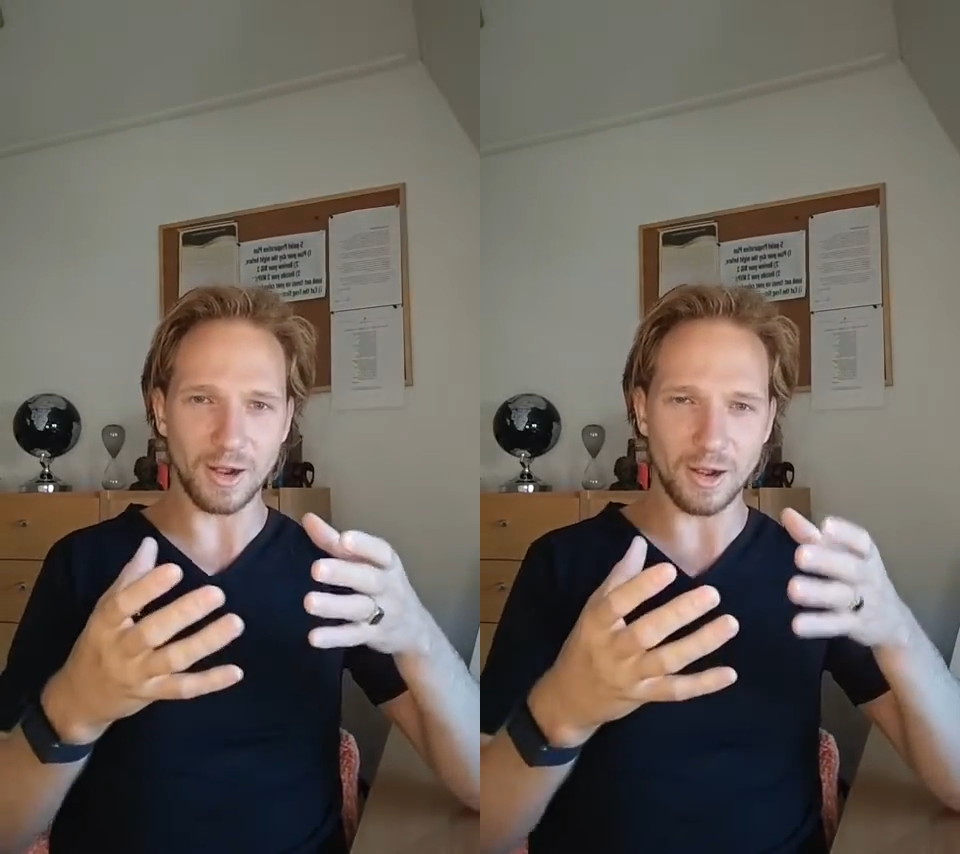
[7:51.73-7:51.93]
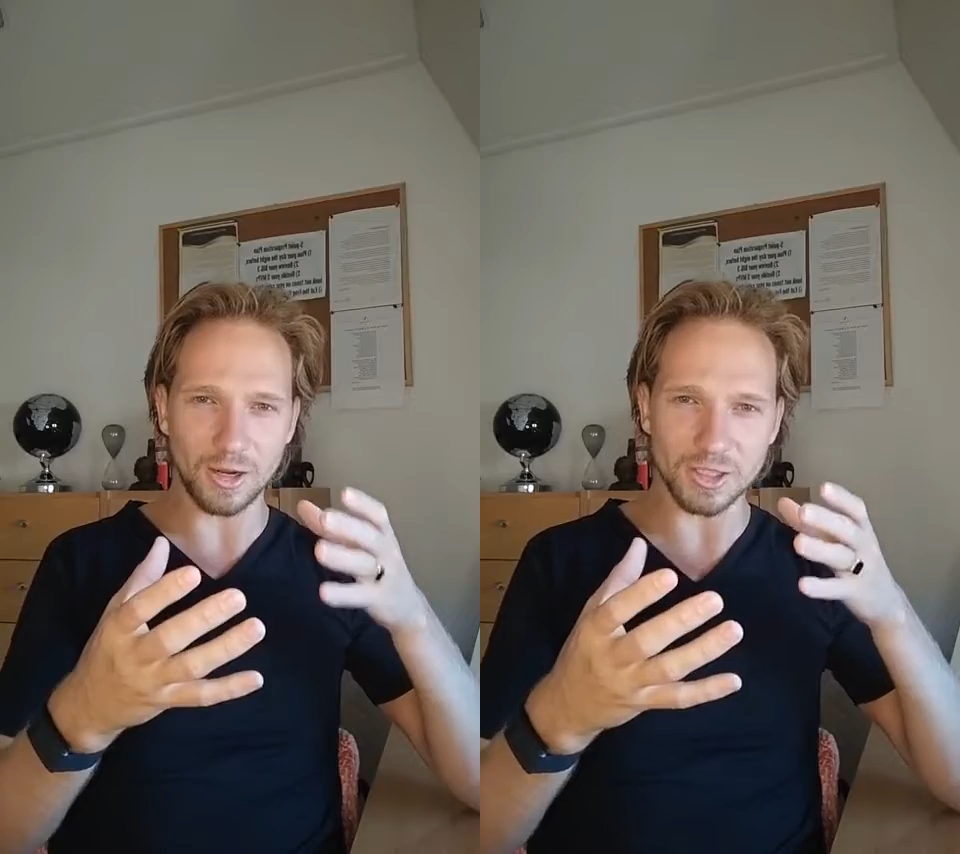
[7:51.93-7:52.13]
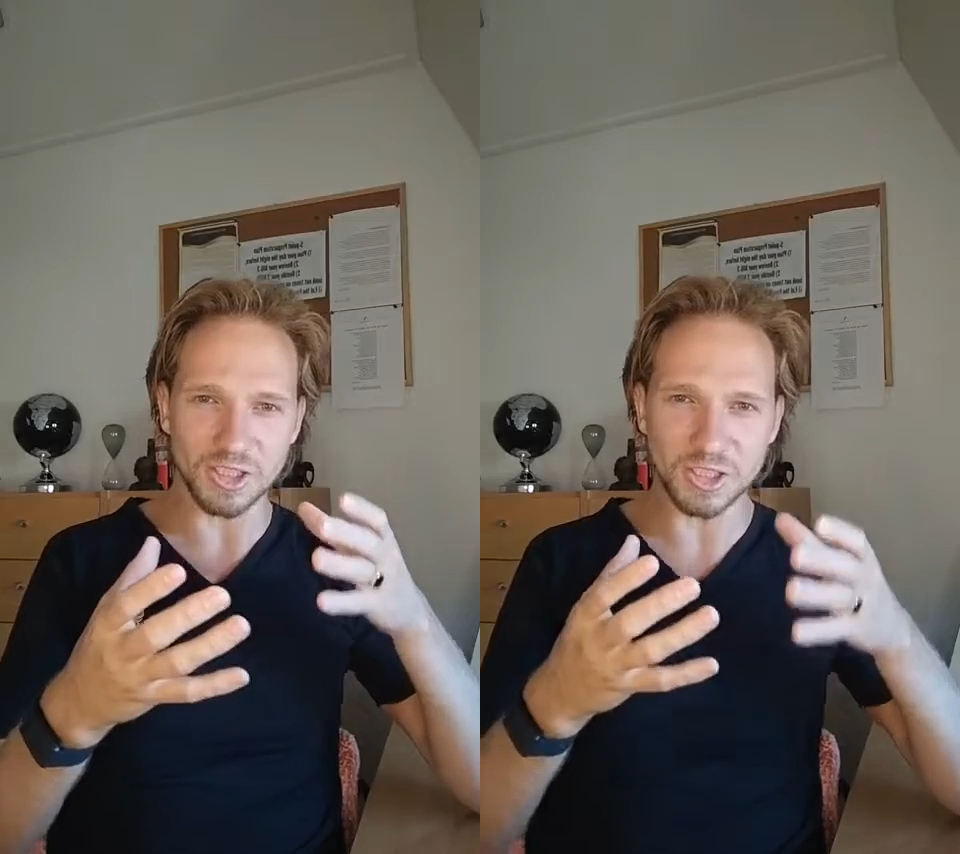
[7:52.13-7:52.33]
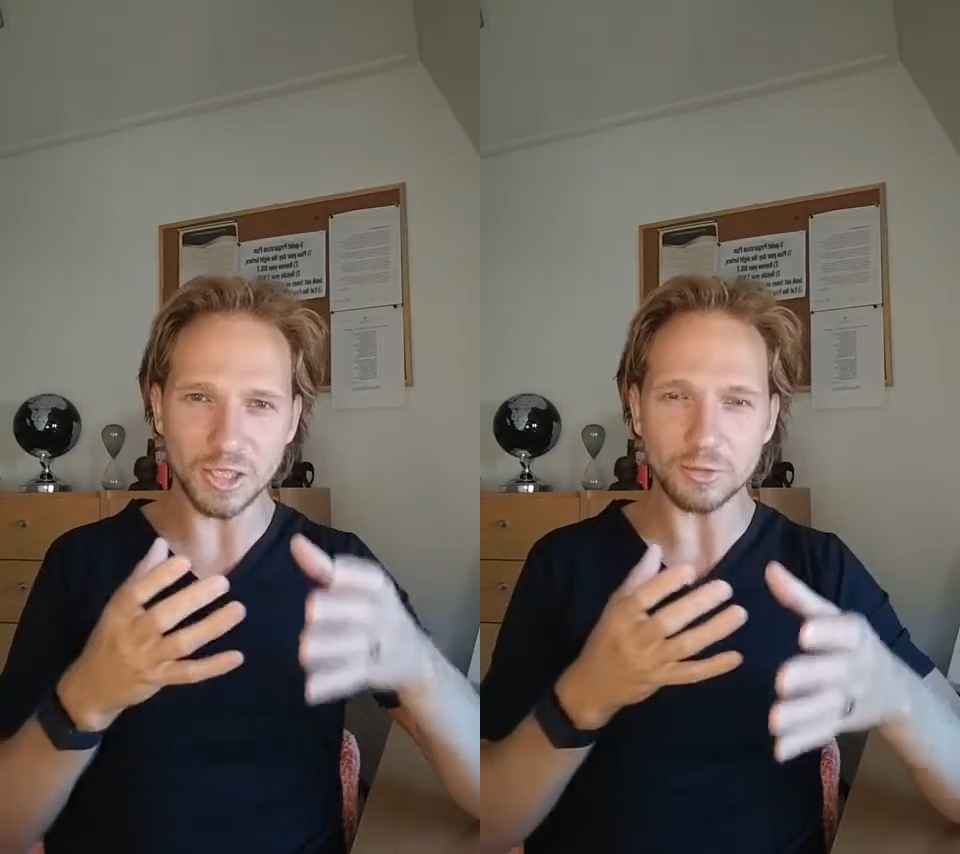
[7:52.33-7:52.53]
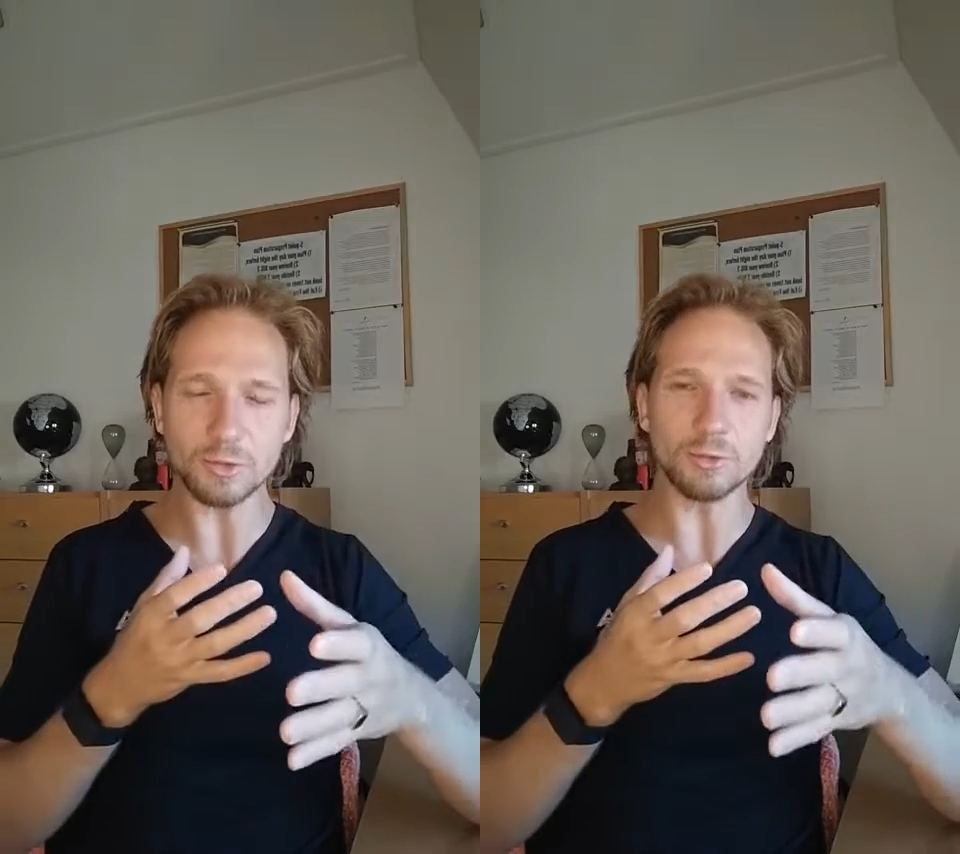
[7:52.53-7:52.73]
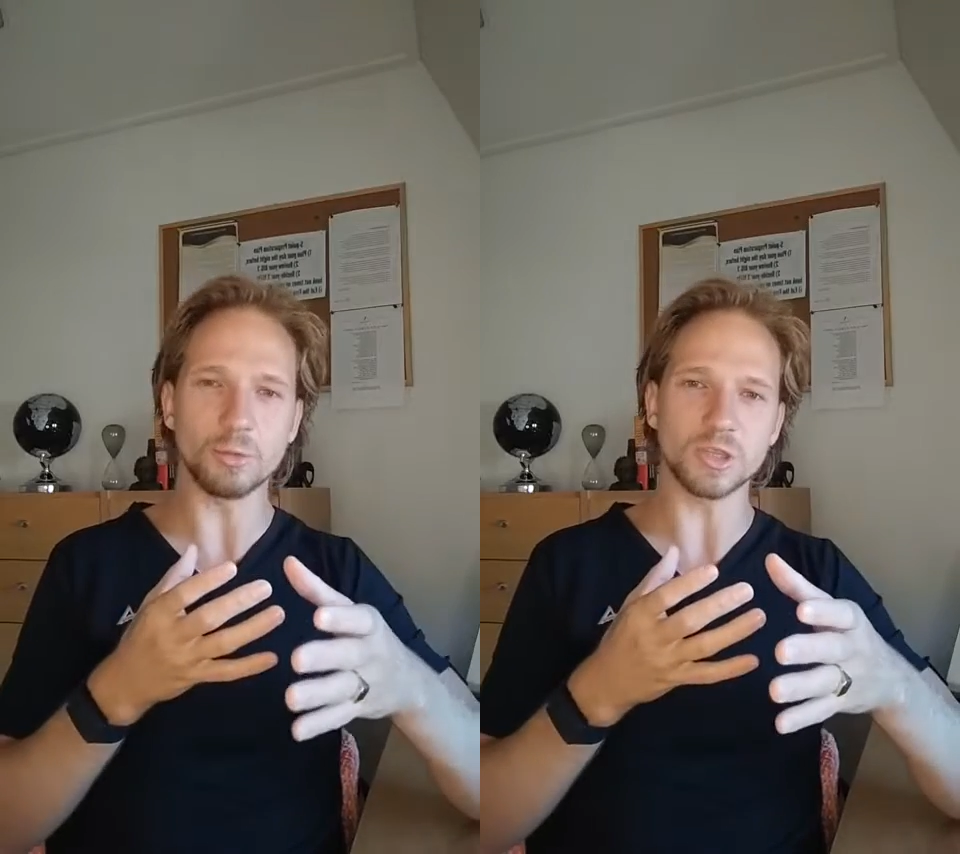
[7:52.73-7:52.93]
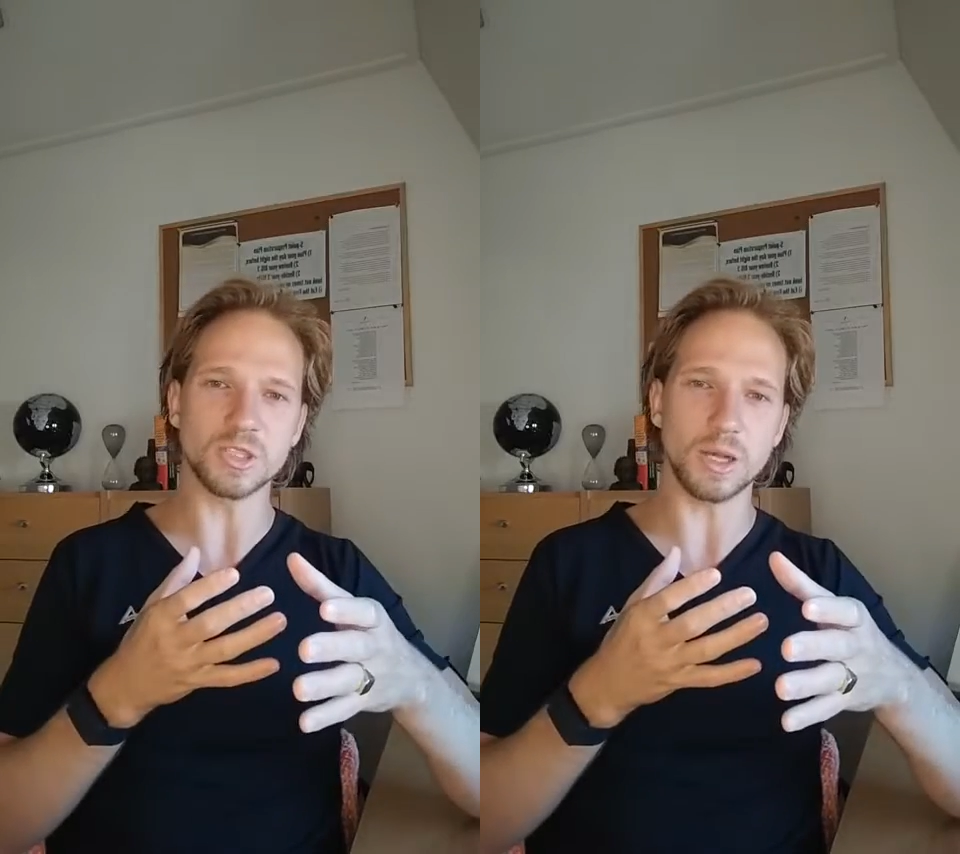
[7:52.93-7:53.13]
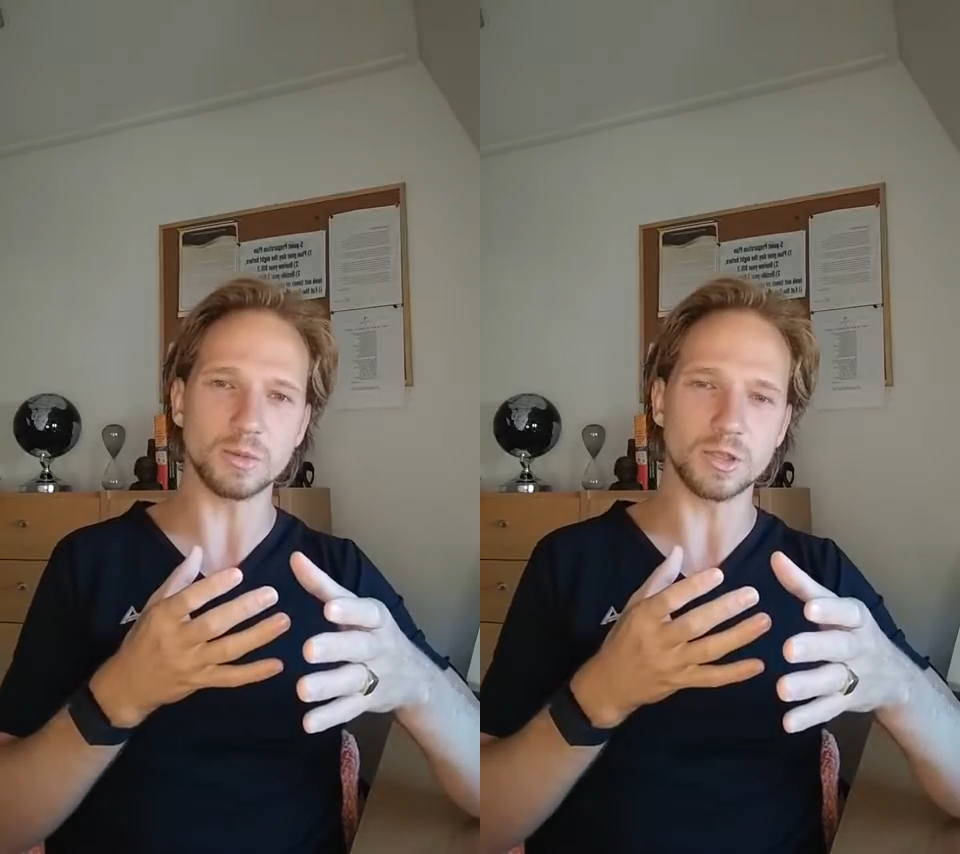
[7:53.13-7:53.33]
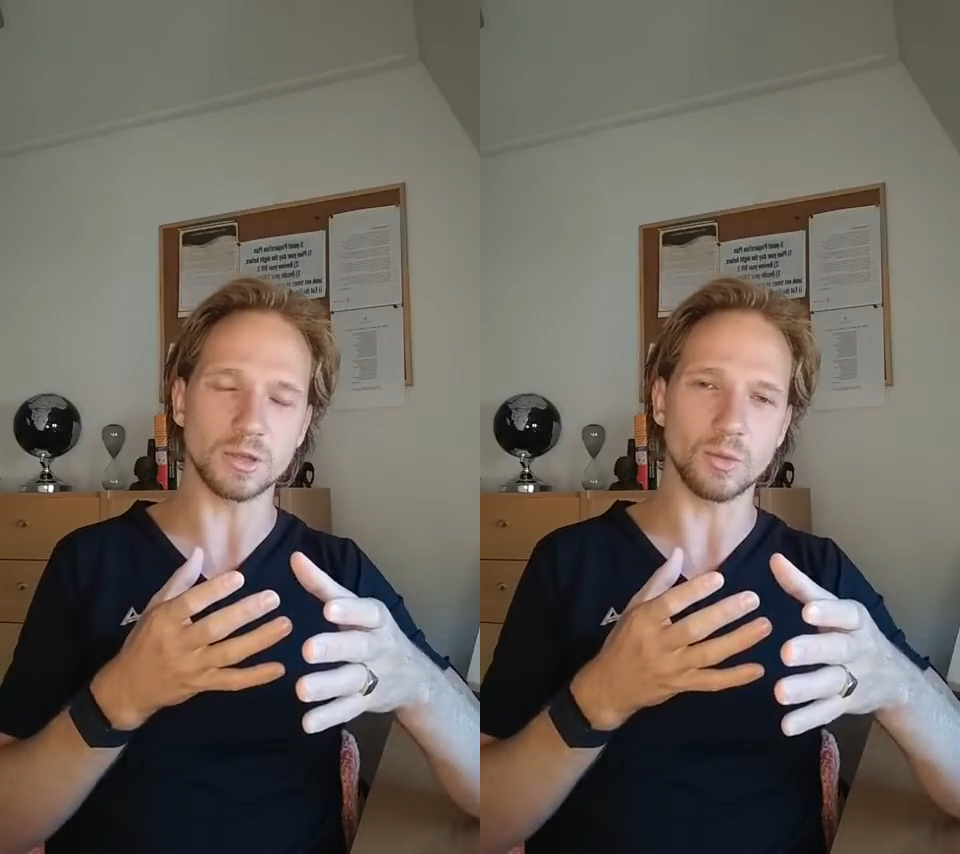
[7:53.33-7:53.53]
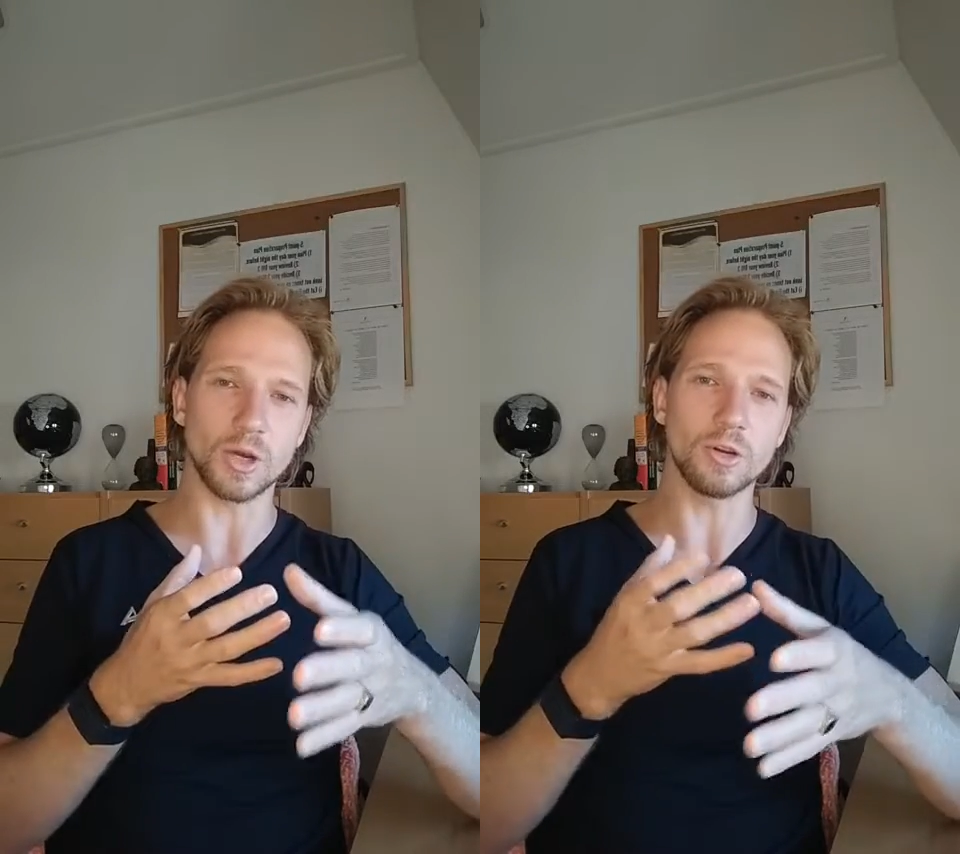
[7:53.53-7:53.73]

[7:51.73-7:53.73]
a shift of perception where